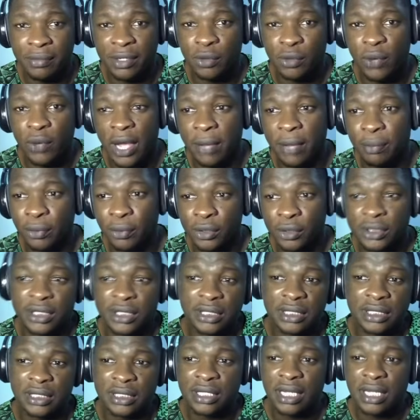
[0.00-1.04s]
who I brought
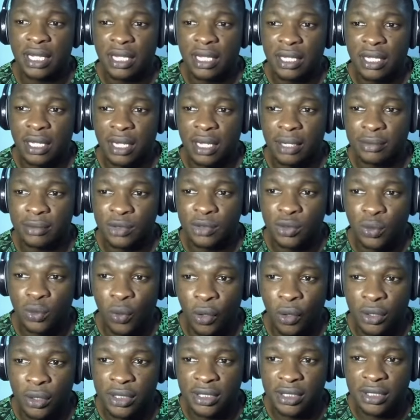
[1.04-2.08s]
in
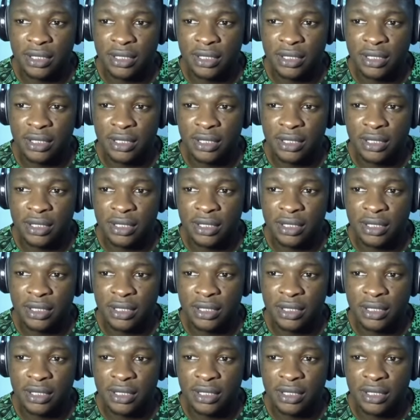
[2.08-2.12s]
towards